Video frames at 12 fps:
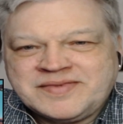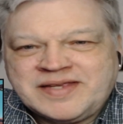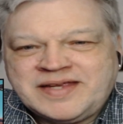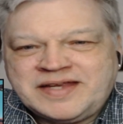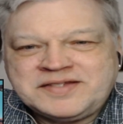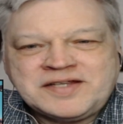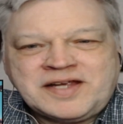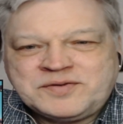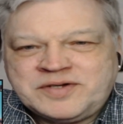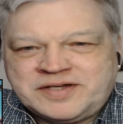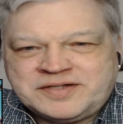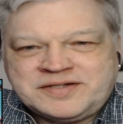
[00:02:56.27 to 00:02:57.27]
Hey, John
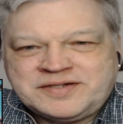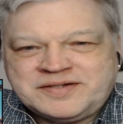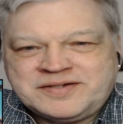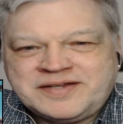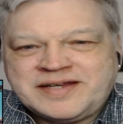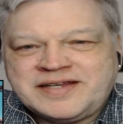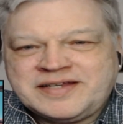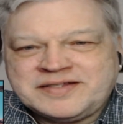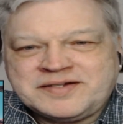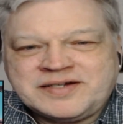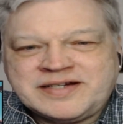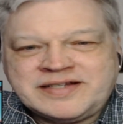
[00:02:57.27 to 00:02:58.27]
Rich, that guy's
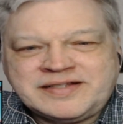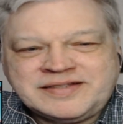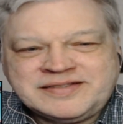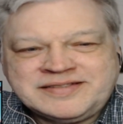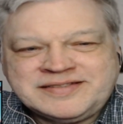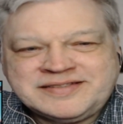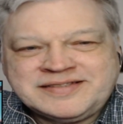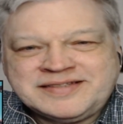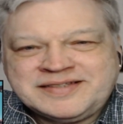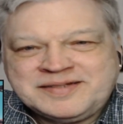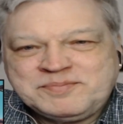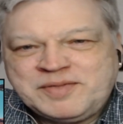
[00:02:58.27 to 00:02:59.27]
great.
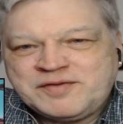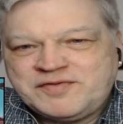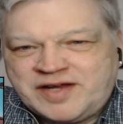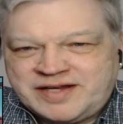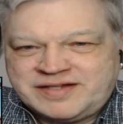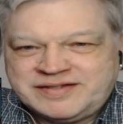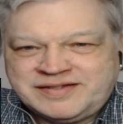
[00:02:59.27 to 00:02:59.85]
Big fan.